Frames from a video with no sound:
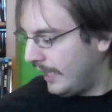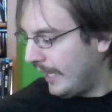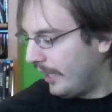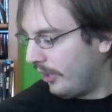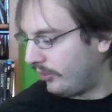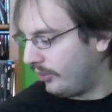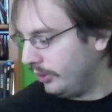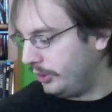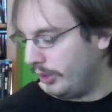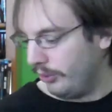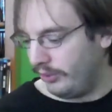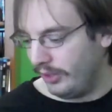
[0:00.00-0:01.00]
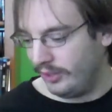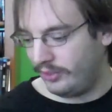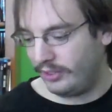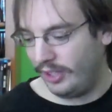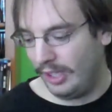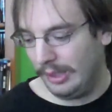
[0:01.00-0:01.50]
And I also chose
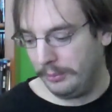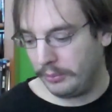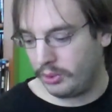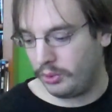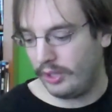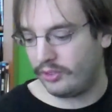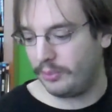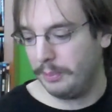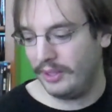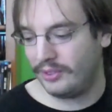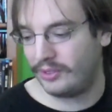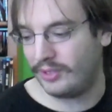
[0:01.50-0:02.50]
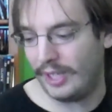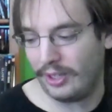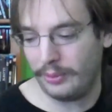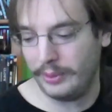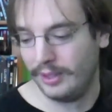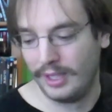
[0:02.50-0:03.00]
this Christmas
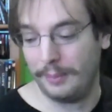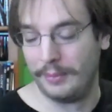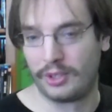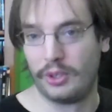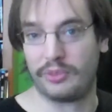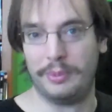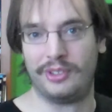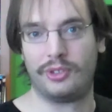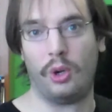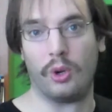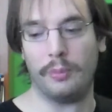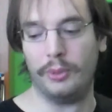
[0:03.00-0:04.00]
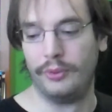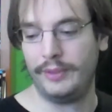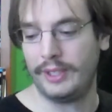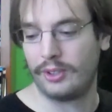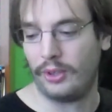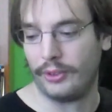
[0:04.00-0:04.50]
horror
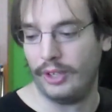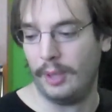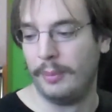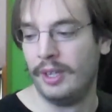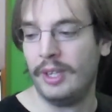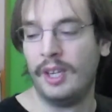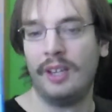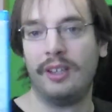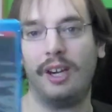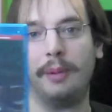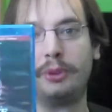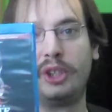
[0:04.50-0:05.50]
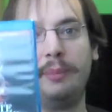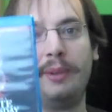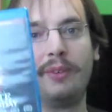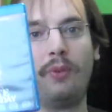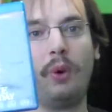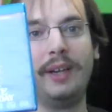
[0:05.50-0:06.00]
movie called I'm
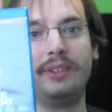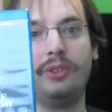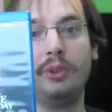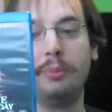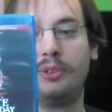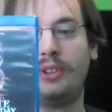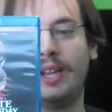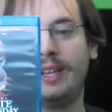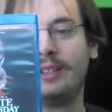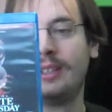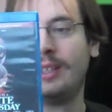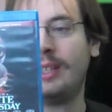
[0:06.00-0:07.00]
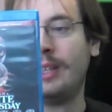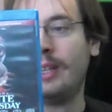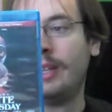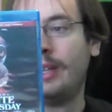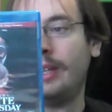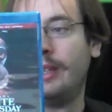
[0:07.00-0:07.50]
Dreaming of a White Doomsday.
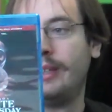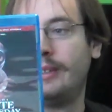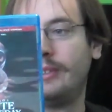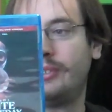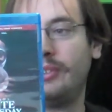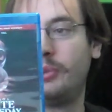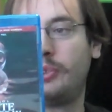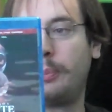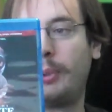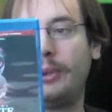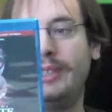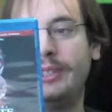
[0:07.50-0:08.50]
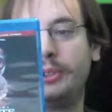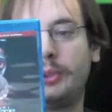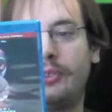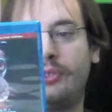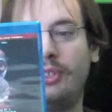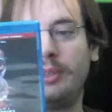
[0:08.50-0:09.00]
So this was a pretty
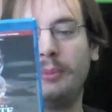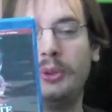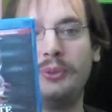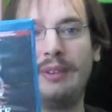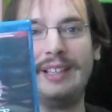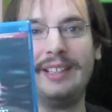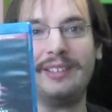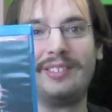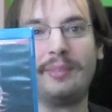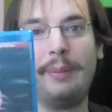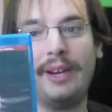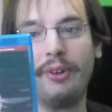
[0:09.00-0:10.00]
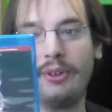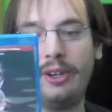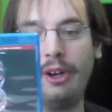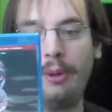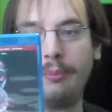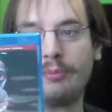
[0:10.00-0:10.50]
interesting movie. It's
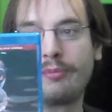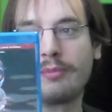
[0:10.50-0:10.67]
about